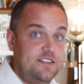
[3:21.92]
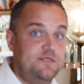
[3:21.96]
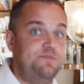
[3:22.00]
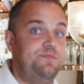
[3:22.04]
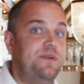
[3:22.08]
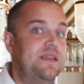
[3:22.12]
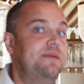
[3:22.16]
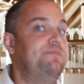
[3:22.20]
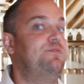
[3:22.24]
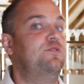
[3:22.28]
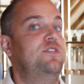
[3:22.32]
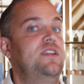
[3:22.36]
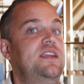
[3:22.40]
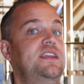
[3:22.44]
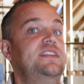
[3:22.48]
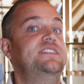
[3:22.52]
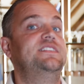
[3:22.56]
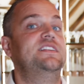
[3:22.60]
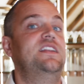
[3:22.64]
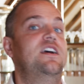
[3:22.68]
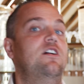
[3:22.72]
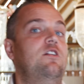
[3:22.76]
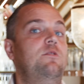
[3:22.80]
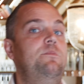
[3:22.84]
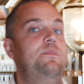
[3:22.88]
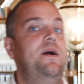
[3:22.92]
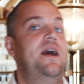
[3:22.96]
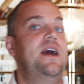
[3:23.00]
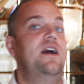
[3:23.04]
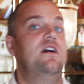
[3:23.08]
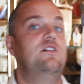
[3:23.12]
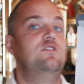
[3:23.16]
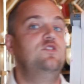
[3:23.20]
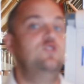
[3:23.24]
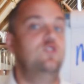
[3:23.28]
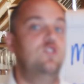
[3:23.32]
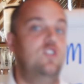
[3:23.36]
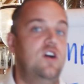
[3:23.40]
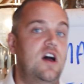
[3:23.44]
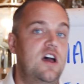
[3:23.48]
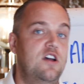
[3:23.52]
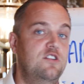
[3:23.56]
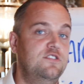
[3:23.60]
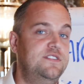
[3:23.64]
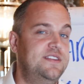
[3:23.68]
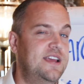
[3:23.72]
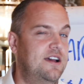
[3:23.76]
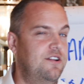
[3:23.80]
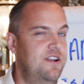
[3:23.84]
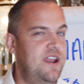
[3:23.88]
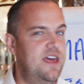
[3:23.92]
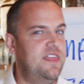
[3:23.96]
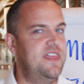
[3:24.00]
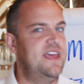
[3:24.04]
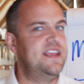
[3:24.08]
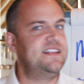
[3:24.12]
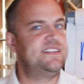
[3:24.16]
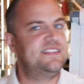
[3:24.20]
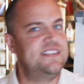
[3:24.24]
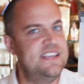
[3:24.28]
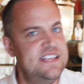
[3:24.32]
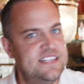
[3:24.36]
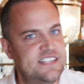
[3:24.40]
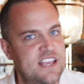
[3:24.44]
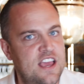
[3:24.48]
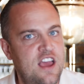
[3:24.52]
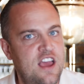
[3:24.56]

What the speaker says: because people need to know about your hotel. Now there's these